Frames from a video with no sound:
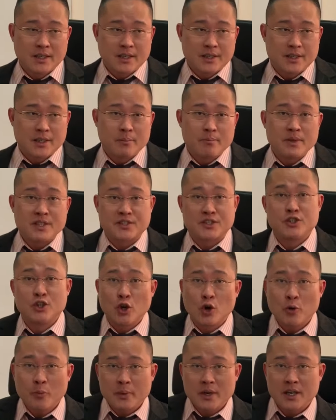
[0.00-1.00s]
the
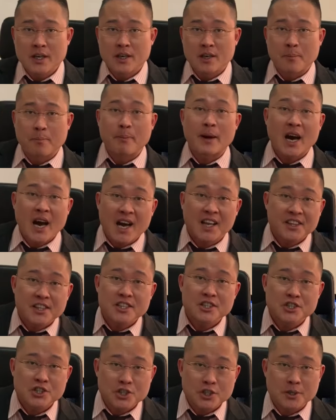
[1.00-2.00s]
misnomer
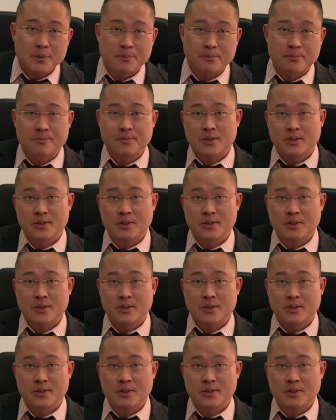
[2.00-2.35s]
partnership.